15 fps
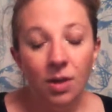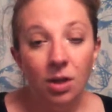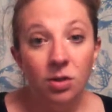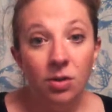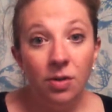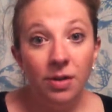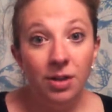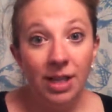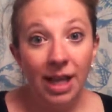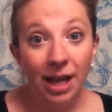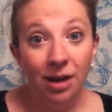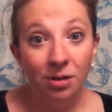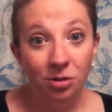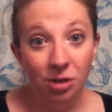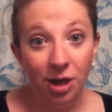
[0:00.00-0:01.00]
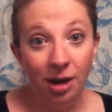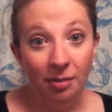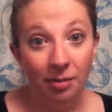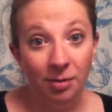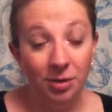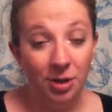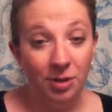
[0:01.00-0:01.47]
So there's that whole
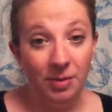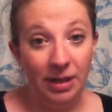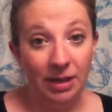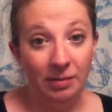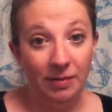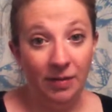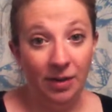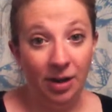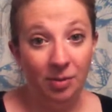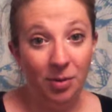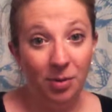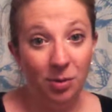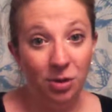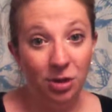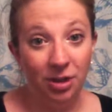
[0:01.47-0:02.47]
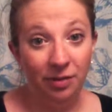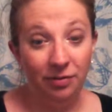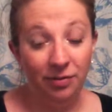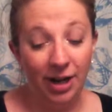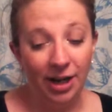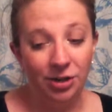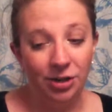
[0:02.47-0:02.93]
drama, which is making me very emotionally
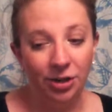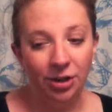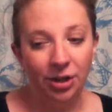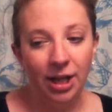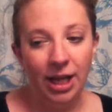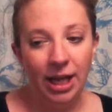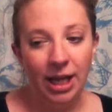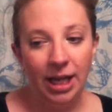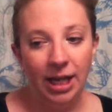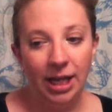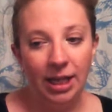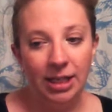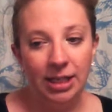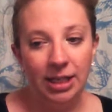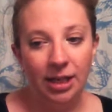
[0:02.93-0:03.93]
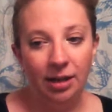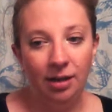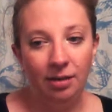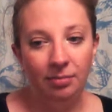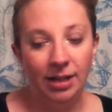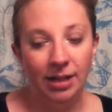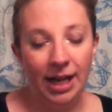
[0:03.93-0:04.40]
fragile. And
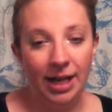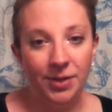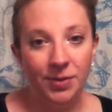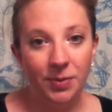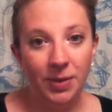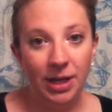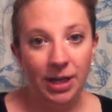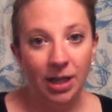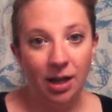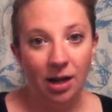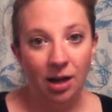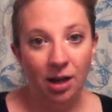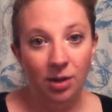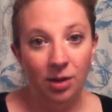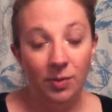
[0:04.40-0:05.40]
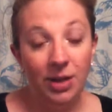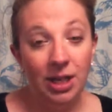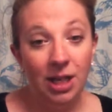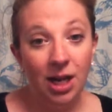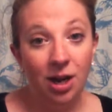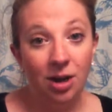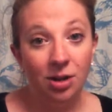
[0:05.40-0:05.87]
last week on
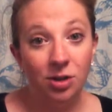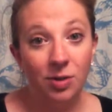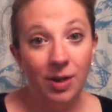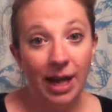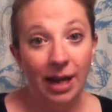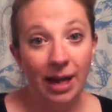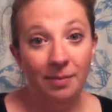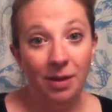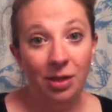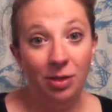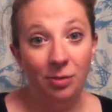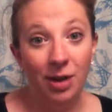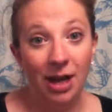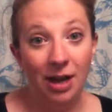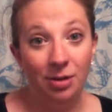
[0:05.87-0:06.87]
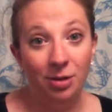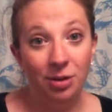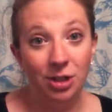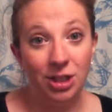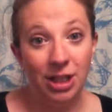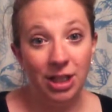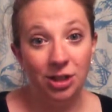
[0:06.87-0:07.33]
Halloween, I also had my 3-hour
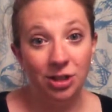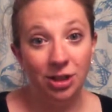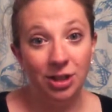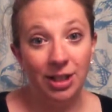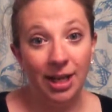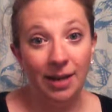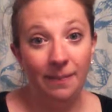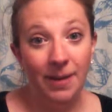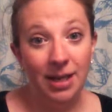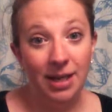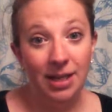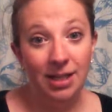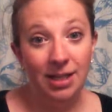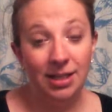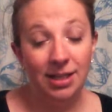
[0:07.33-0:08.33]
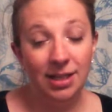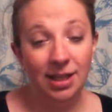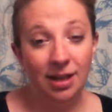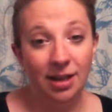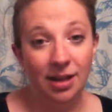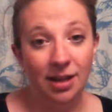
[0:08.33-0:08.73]
gestational diabetes